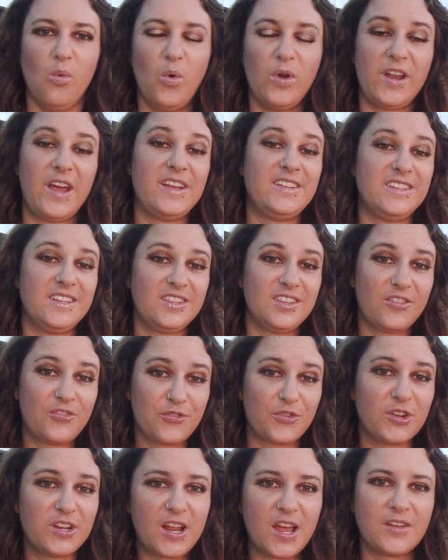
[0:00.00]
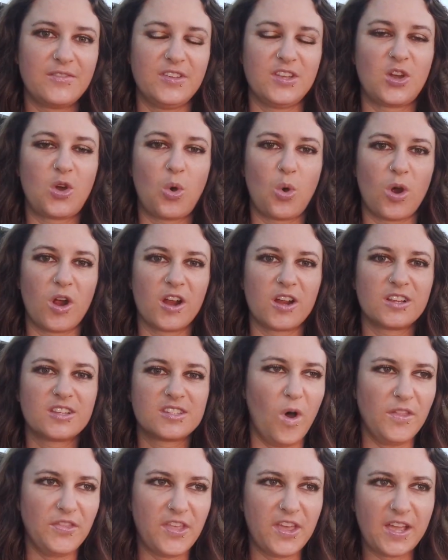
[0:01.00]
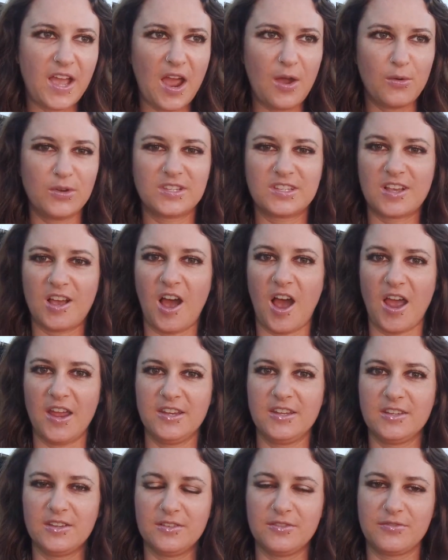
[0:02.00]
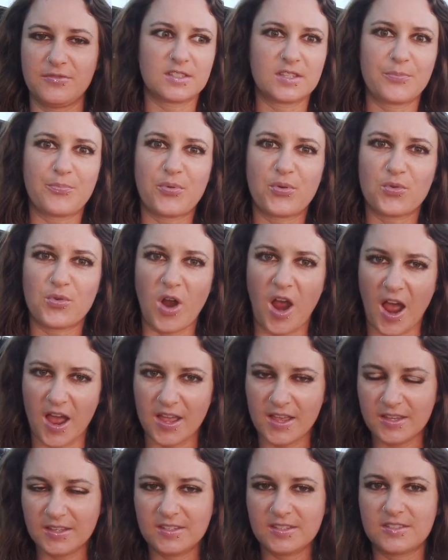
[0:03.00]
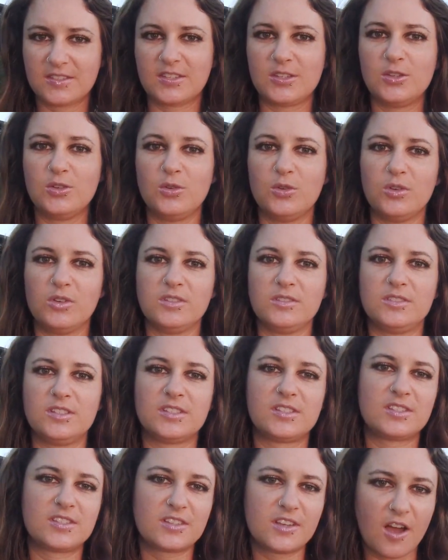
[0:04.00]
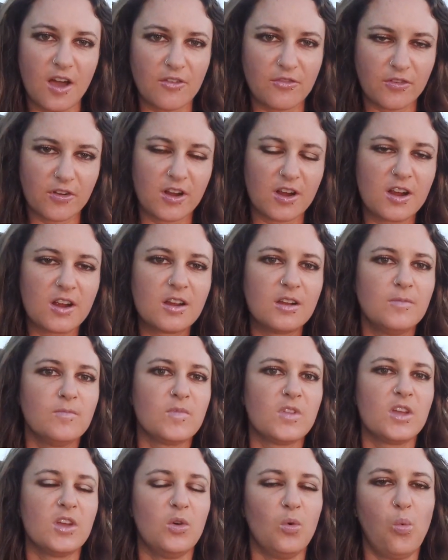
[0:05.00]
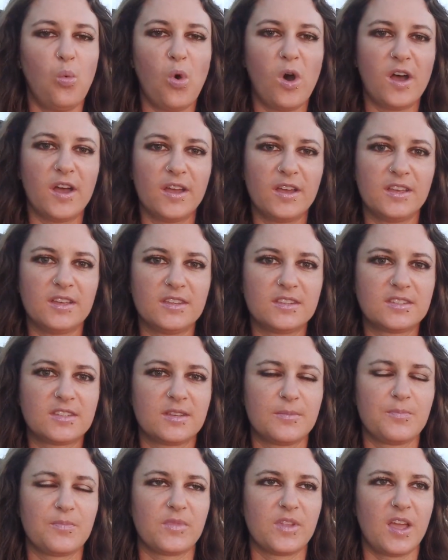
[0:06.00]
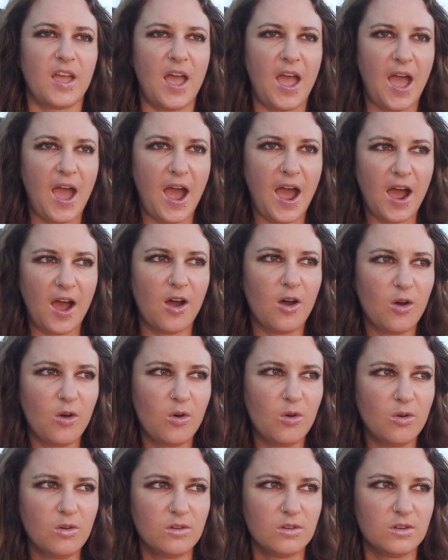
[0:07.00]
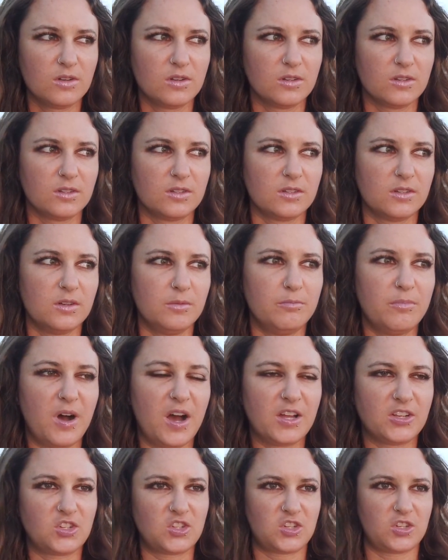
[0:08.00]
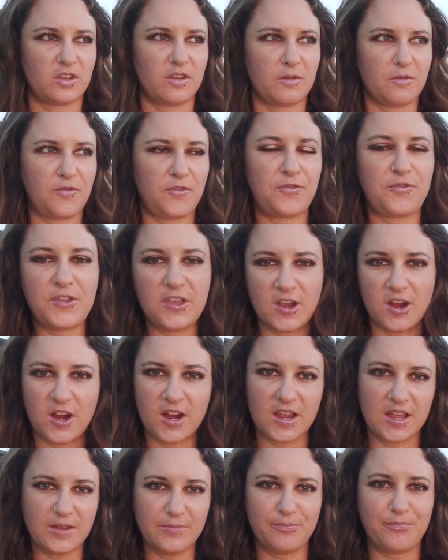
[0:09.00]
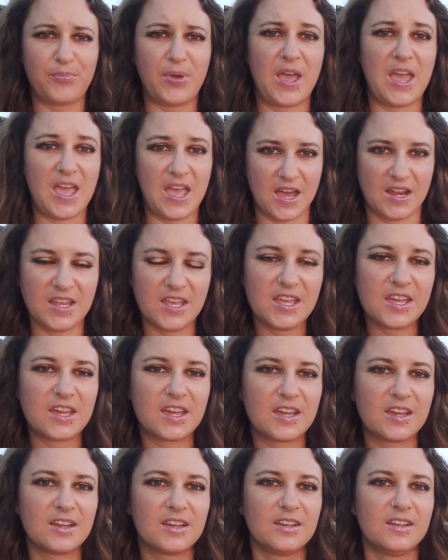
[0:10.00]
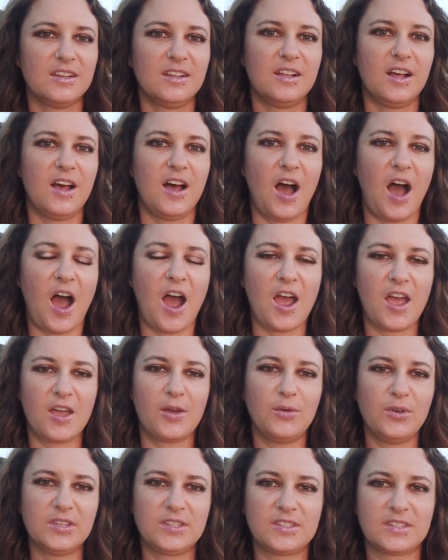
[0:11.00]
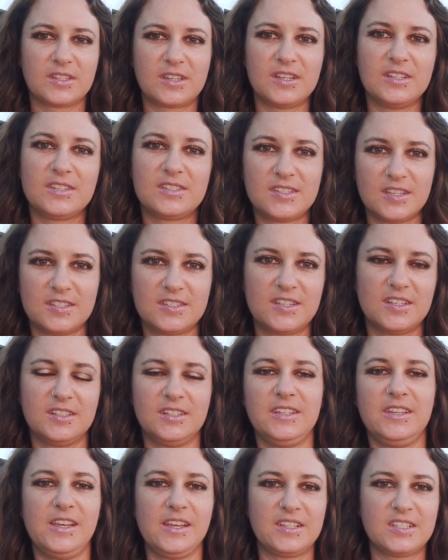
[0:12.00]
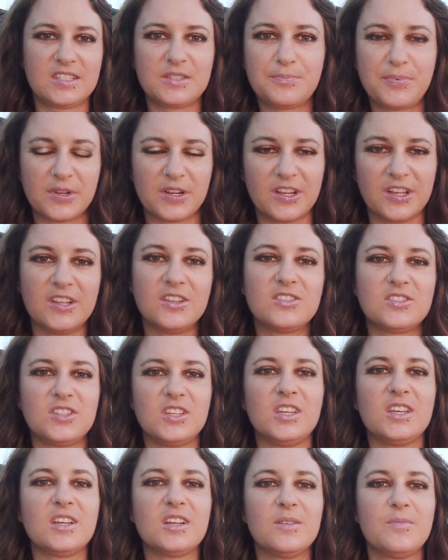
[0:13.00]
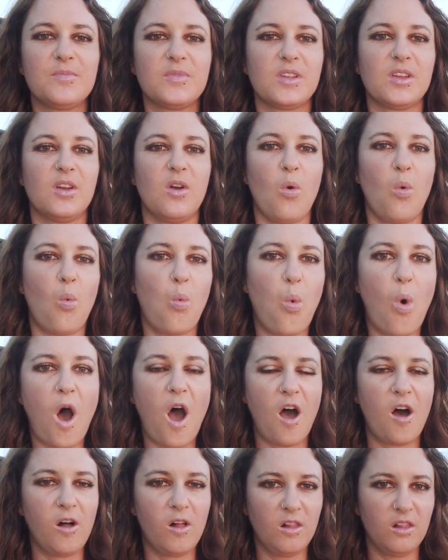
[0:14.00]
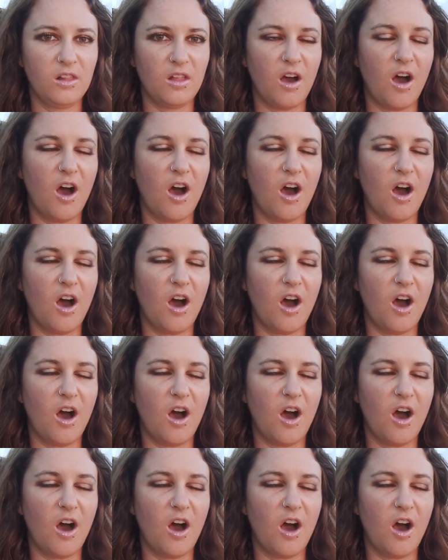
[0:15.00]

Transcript: when I did the freediving course, one thing I was kind of surprised to discover was how much fear and panic I was consistently experiencing while